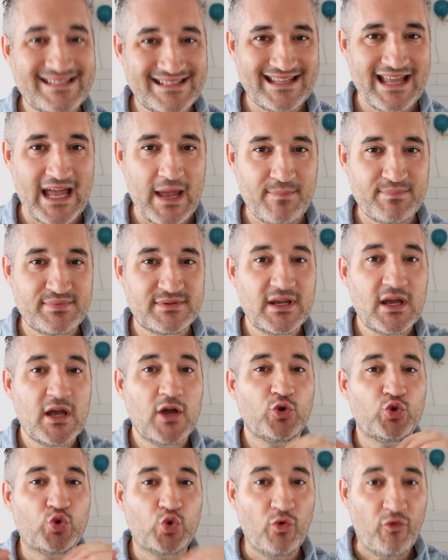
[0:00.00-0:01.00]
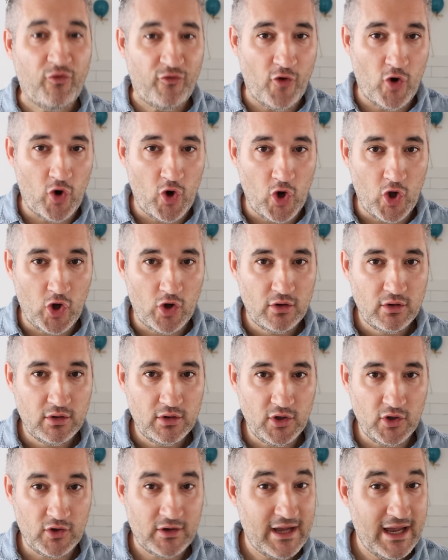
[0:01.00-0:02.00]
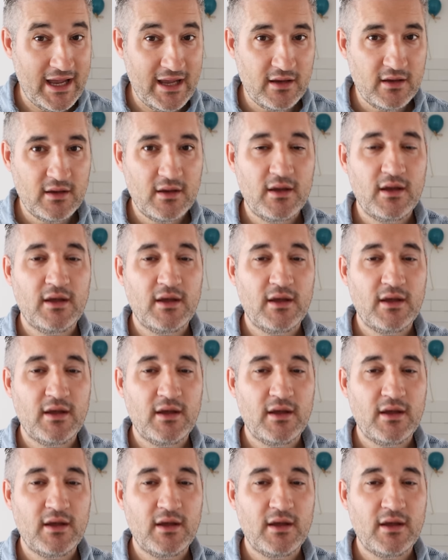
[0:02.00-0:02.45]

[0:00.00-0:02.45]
steps to follow, okay?